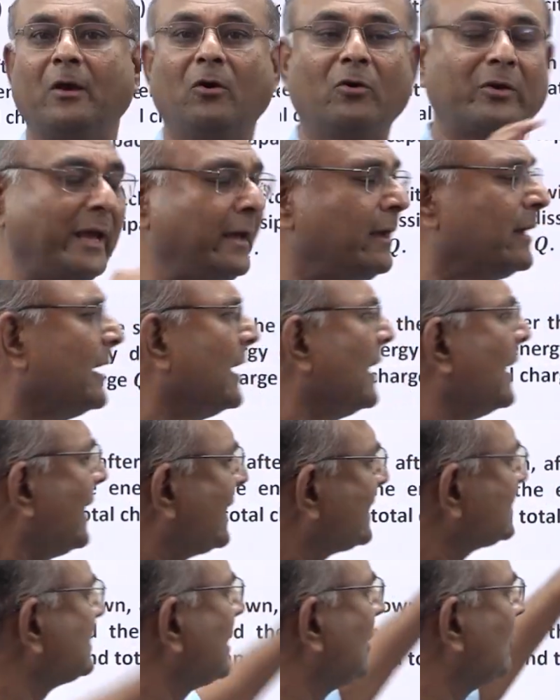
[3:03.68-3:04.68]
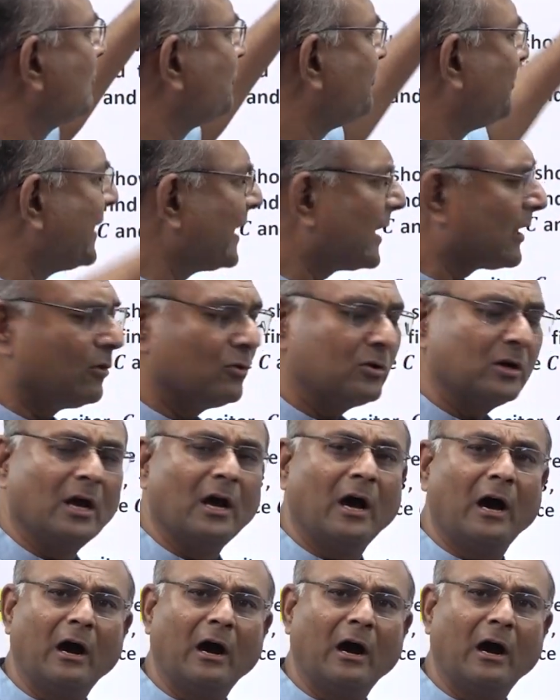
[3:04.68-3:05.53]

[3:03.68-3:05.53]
Okay, let us now figure out